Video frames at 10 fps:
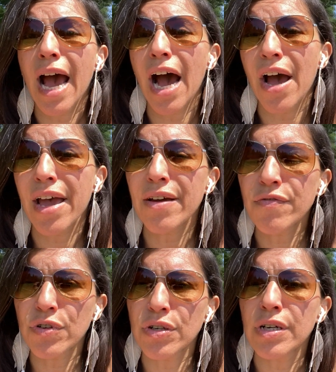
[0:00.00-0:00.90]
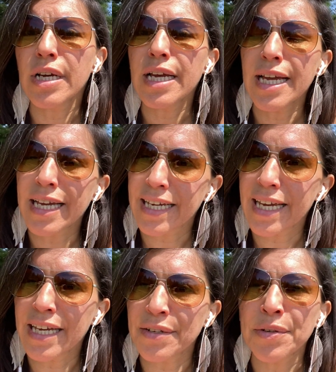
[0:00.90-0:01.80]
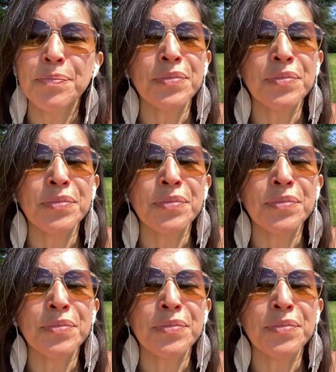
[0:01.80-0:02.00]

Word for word: However, again,